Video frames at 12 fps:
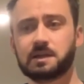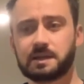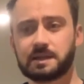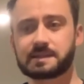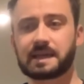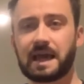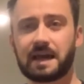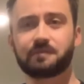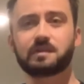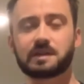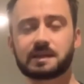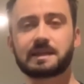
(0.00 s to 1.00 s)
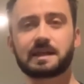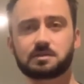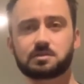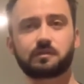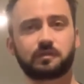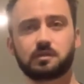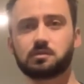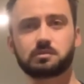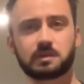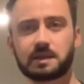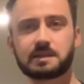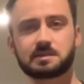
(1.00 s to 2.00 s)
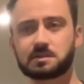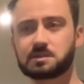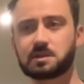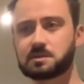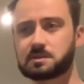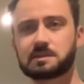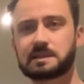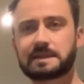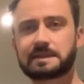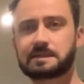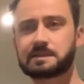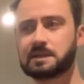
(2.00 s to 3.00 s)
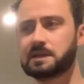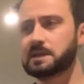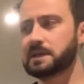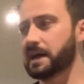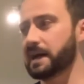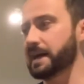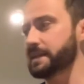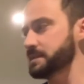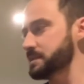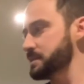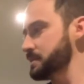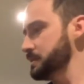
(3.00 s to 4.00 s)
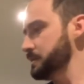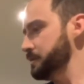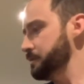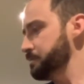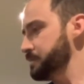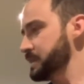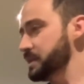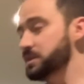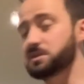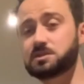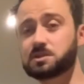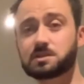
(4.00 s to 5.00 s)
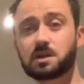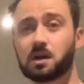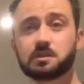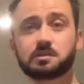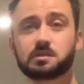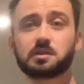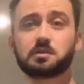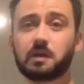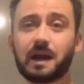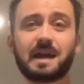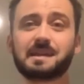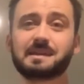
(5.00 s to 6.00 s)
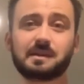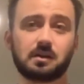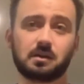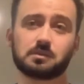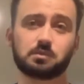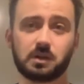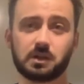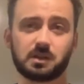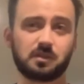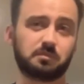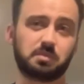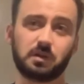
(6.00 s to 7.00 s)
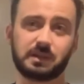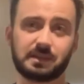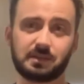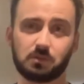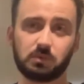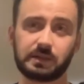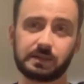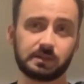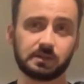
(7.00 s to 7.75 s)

is having an extra fuel that it just doesn't need, and you can just undo any hard work you've put in the week.